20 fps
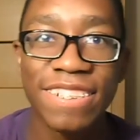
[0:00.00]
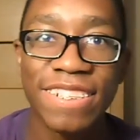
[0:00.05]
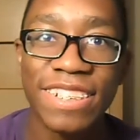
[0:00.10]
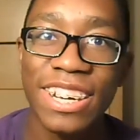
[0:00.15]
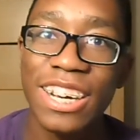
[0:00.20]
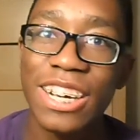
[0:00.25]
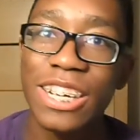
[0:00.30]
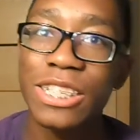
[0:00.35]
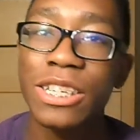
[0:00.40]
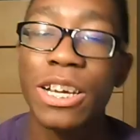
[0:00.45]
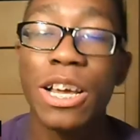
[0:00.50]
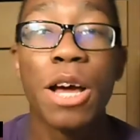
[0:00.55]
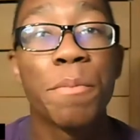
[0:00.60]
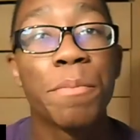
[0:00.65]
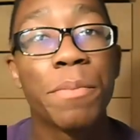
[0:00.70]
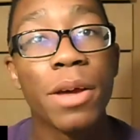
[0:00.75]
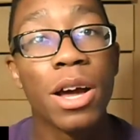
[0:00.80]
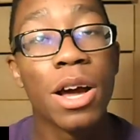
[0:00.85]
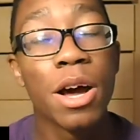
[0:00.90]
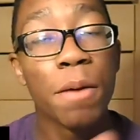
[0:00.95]
Oh my gosh,
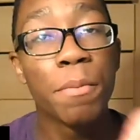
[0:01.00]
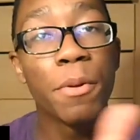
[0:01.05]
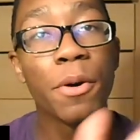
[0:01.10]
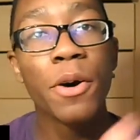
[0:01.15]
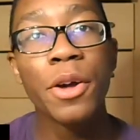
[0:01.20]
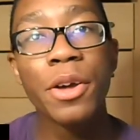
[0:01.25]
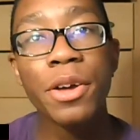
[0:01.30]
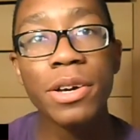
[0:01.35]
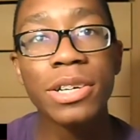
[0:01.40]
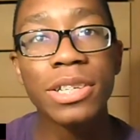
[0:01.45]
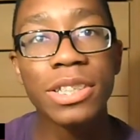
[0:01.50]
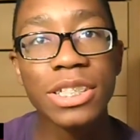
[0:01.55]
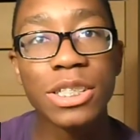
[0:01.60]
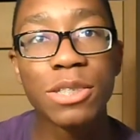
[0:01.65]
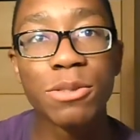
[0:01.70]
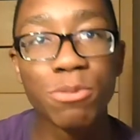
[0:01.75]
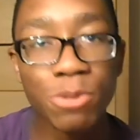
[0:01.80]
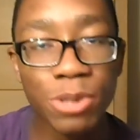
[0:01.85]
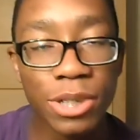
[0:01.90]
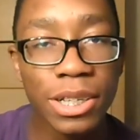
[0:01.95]
Bohyung
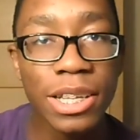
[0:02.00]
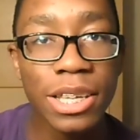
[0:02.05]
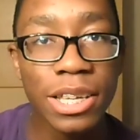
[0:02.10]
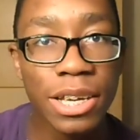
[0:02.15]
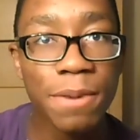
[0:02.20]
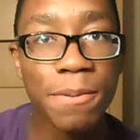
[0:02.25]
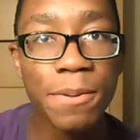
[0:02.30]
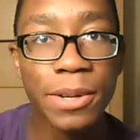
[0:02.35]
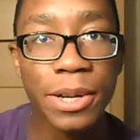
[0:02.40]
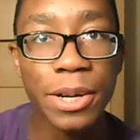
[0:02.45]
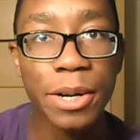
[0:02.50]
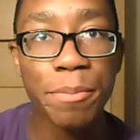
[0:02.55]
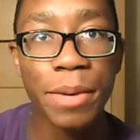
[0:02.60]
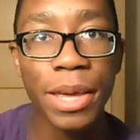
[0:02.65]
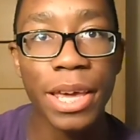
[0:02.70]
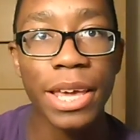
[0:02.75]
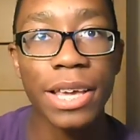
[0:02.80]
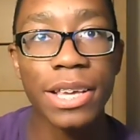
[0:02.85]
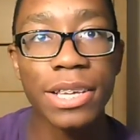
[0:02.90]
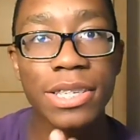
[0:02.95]
looks really good with her
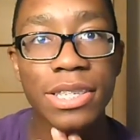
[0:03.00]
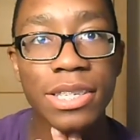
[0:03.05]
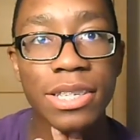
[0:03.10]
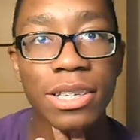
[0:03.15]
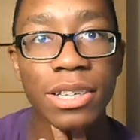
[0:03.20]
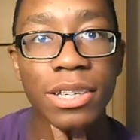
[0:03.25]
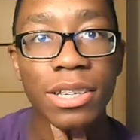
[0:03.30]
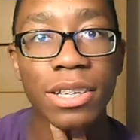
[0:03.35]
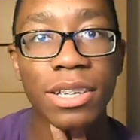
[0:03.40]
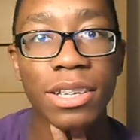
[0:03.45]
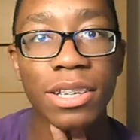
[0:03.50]
bangs.